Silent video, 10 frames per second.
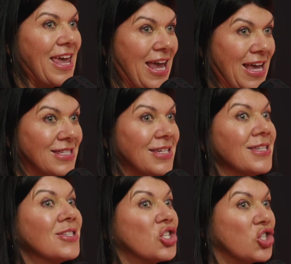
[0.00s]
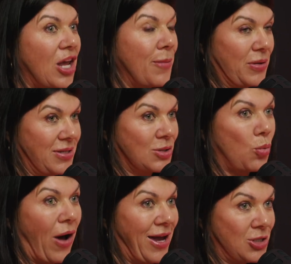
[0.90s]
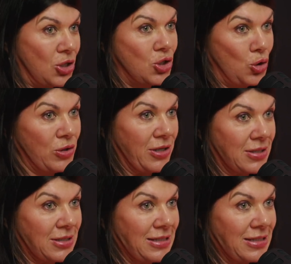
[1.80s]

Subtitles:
easiest, cheapest way to do this